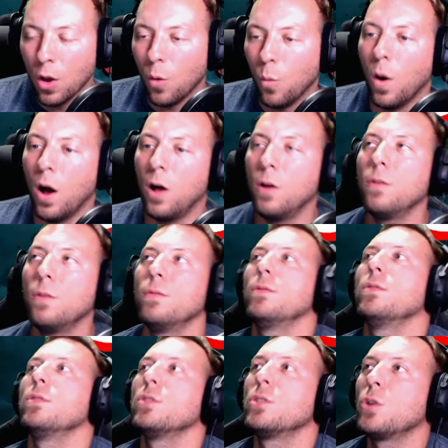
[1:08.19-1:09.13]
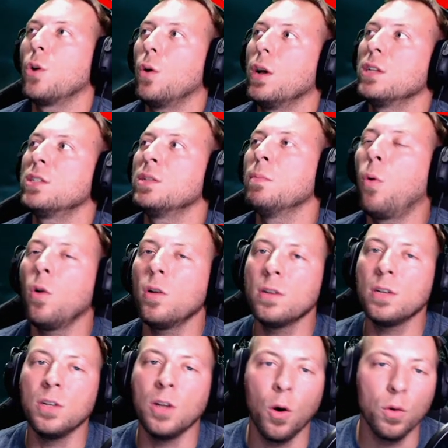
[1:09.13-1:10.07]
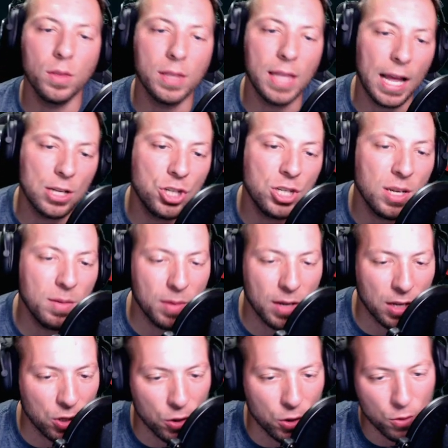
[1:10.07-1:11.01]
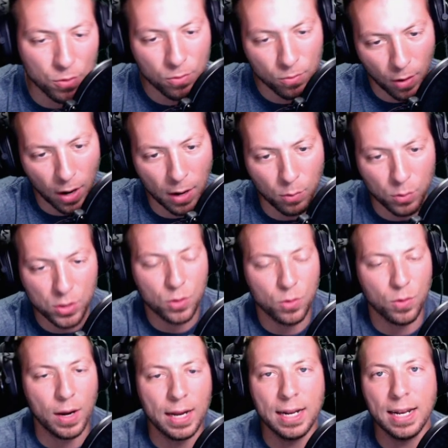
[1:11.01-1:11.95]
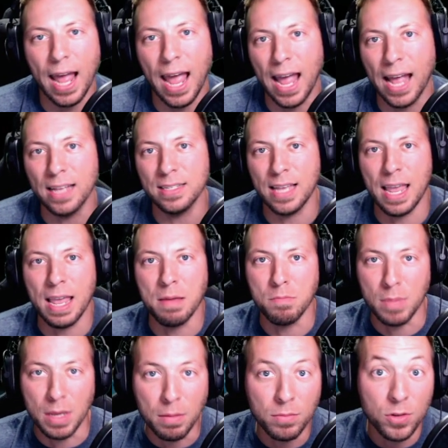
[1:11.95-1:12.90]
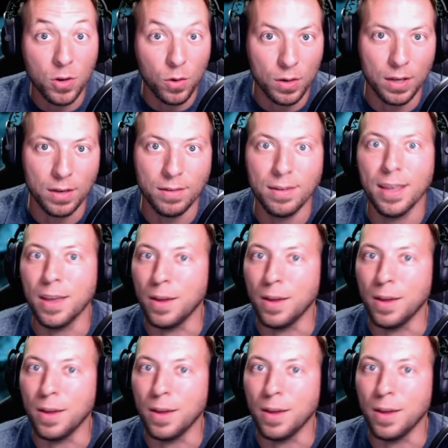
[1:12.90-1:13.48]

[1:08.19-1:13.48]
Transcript: Well, so it's important to note that Shiba Inu, right, was created as a meme token.